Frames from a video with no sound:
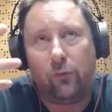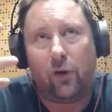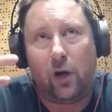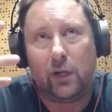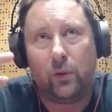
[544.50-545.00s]
of
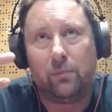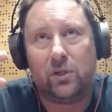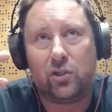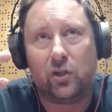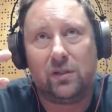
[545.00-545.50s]
hardware
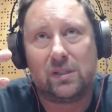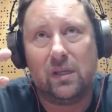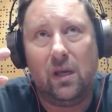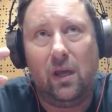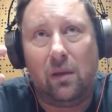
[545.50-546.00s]
machines,
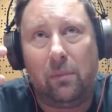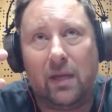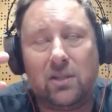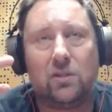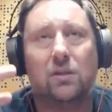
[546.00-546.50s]

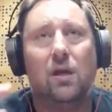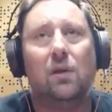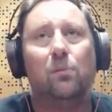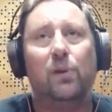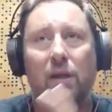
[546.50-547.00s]
imagine
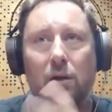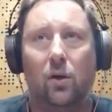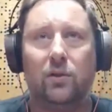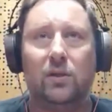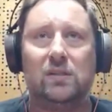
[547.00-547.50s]
bringing
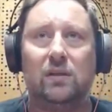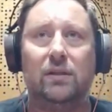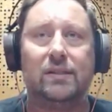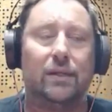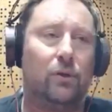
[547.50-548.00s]
all these
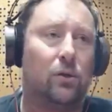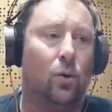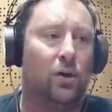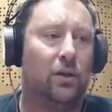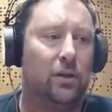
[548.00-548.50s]
scenes and
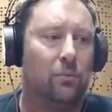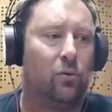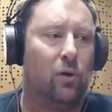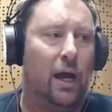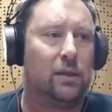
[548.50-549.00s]
recording them
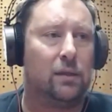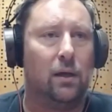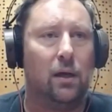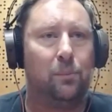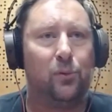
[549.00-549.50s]
right,
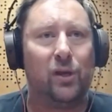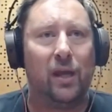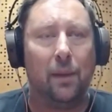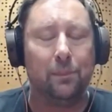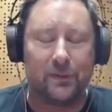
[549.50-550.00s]

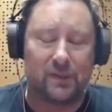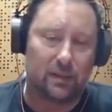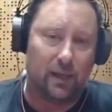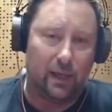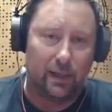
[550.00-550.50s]
preamps
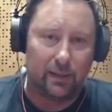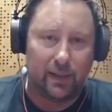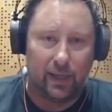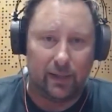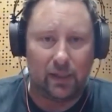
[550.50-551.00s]
and
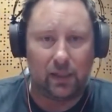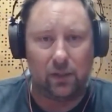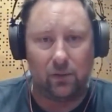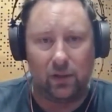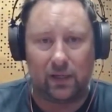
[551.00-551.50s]
then
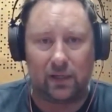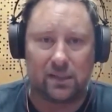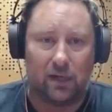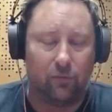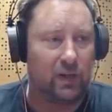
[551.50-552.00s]
EQing and
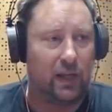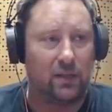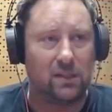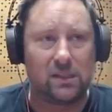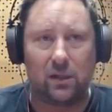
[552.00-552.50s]
stuff like that.
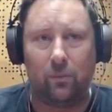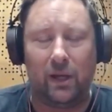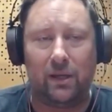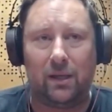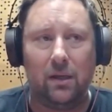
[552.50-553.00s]
There's so
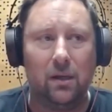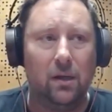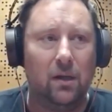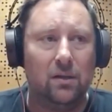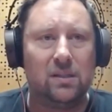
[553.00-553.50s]

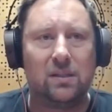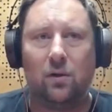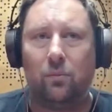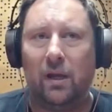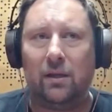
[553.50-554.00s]

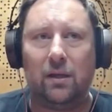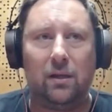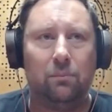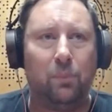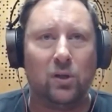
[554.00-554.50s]

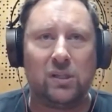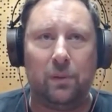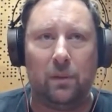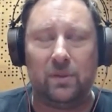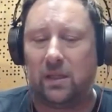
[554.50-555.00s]
many
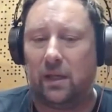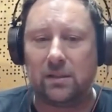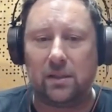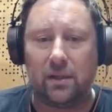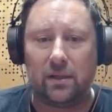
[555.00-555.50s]
possible
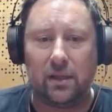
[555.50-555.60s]
mistakes that